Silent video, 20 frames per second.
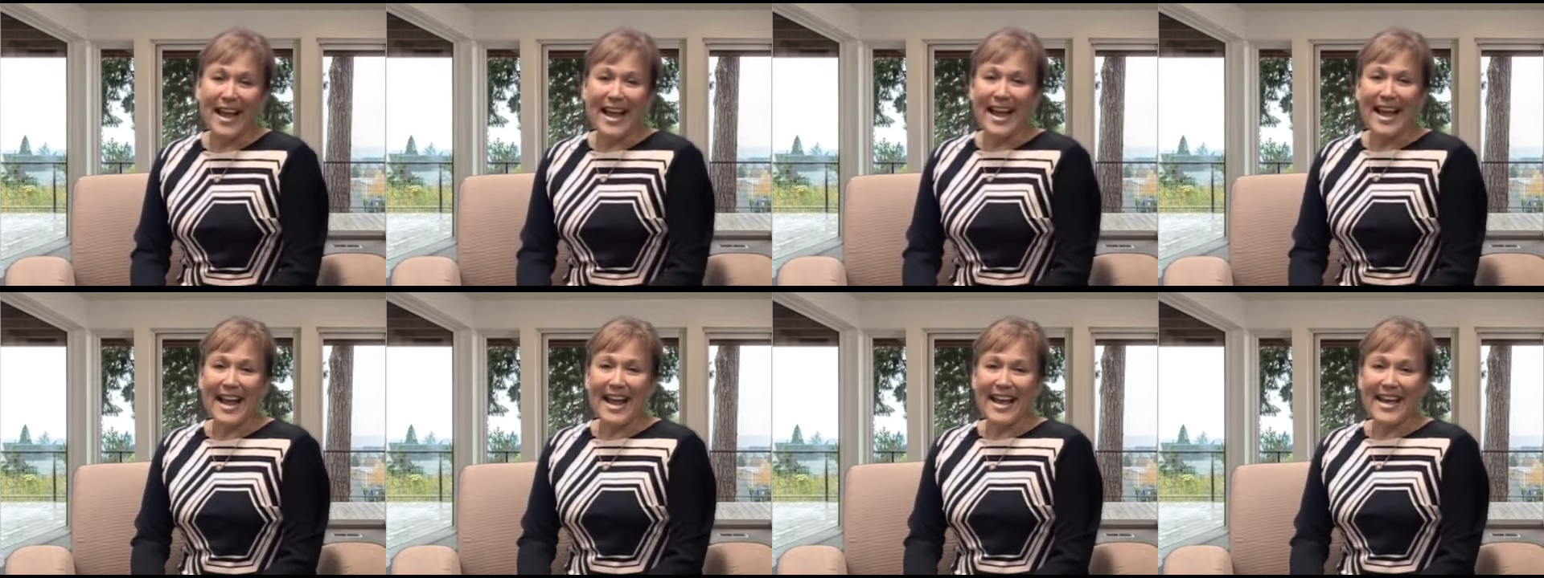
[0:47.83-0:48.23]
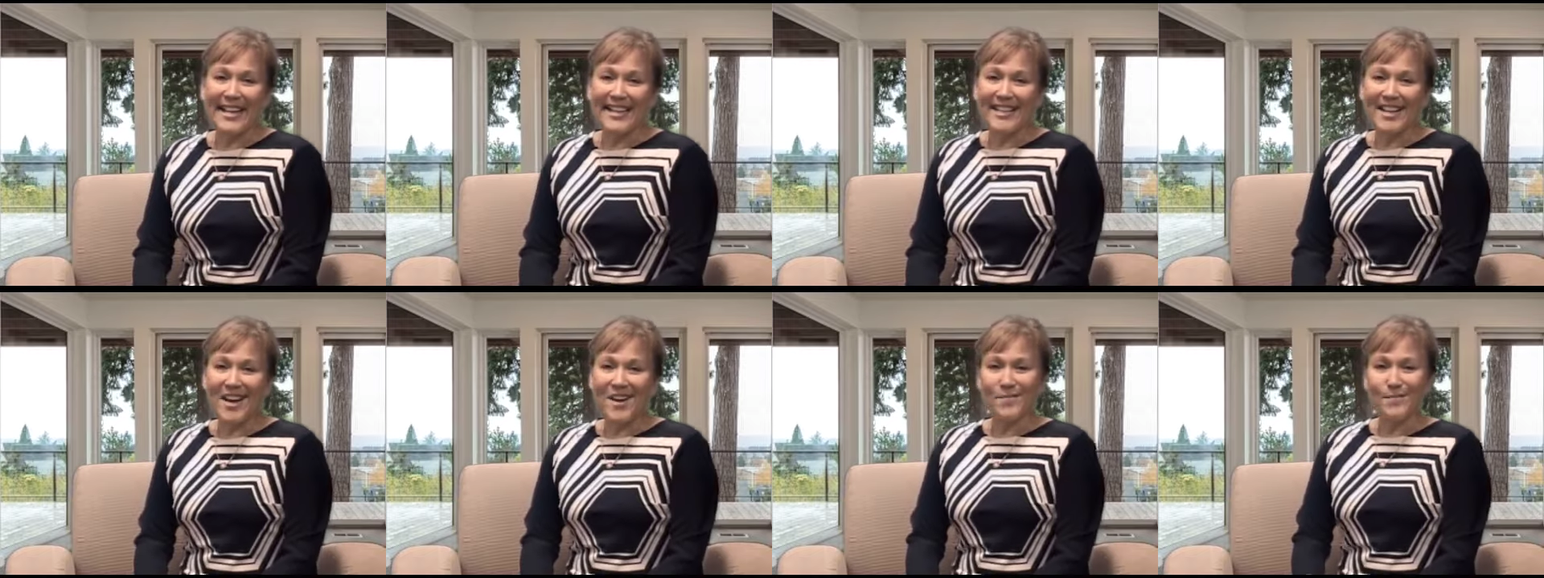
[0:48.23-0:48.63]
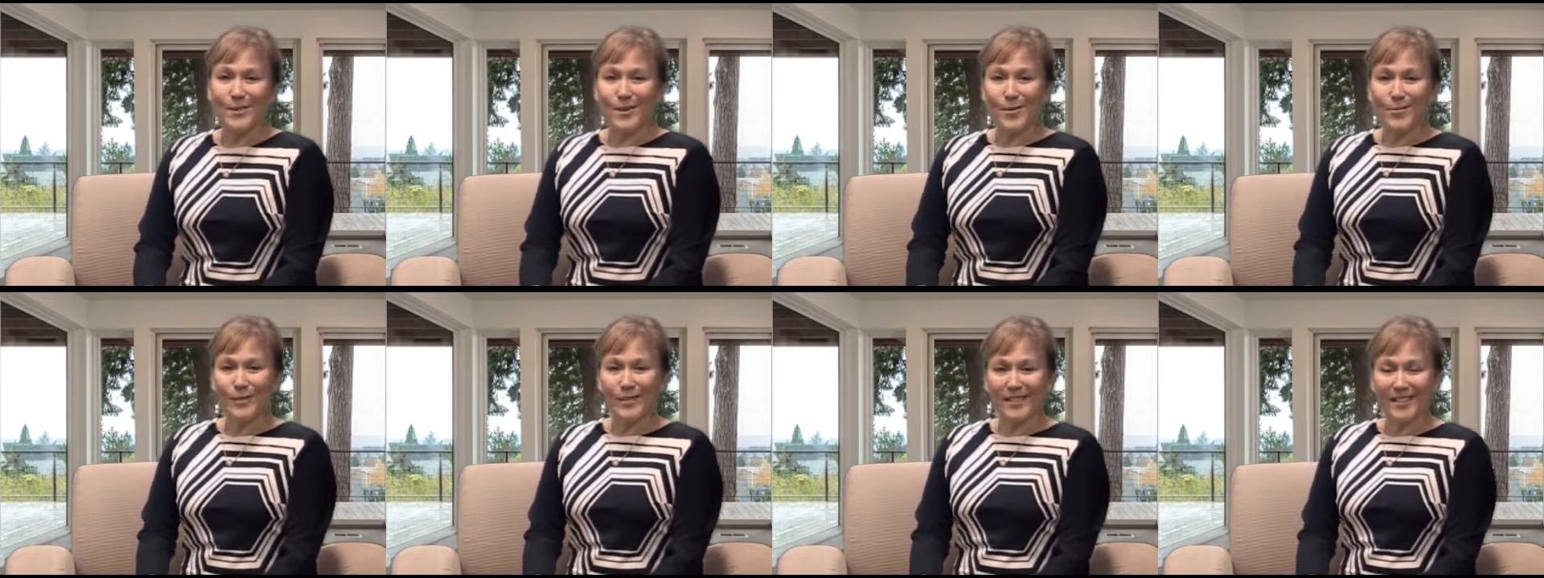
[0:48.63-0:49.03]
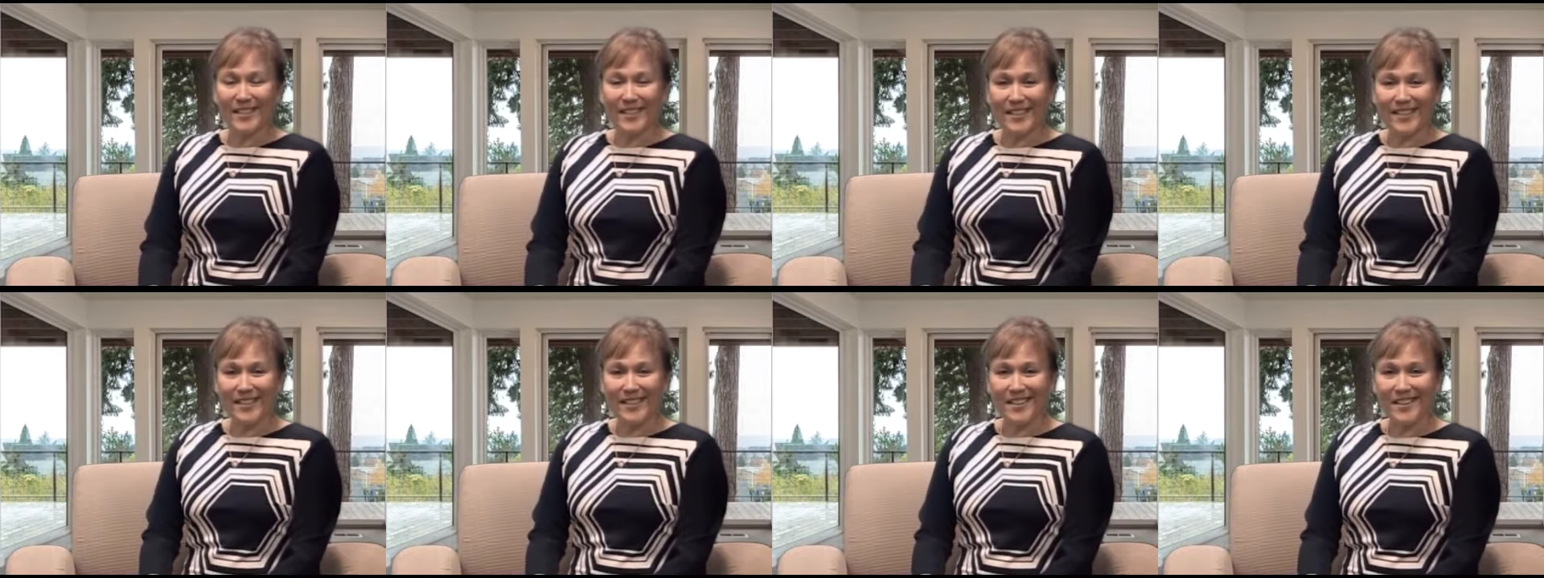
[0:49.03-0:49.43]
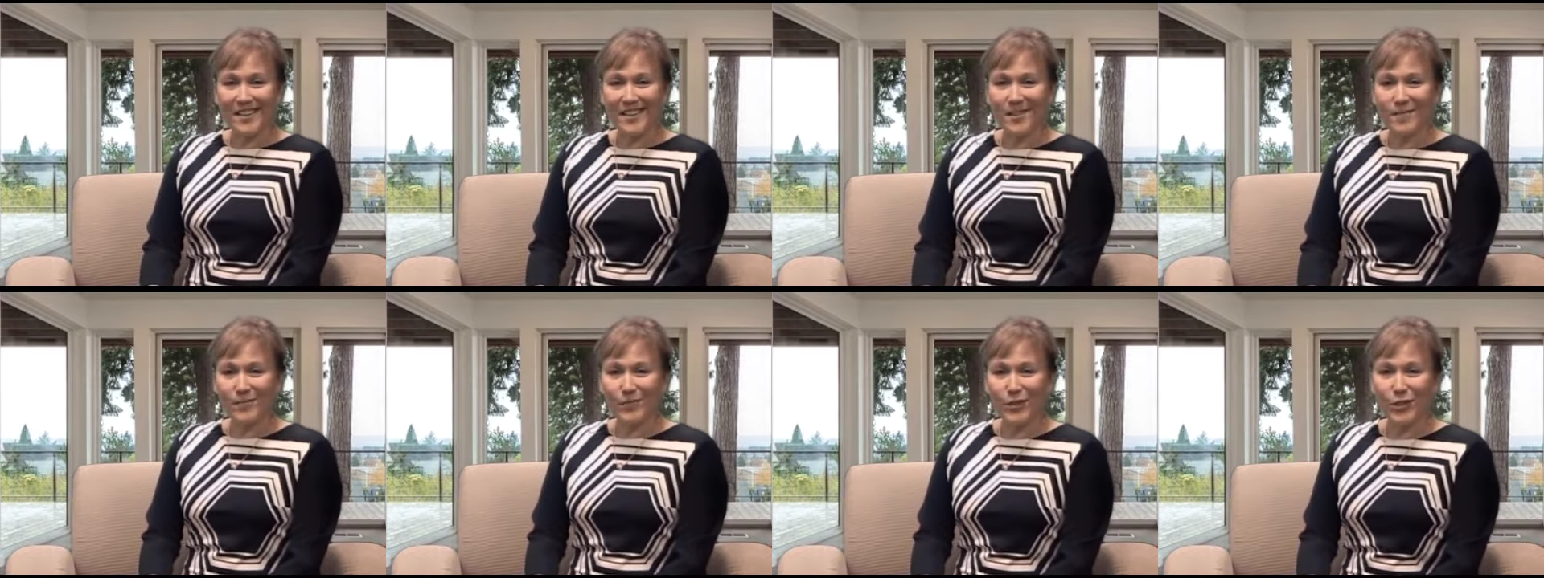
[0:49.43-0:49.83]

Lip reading: And unbeknownst to Linda,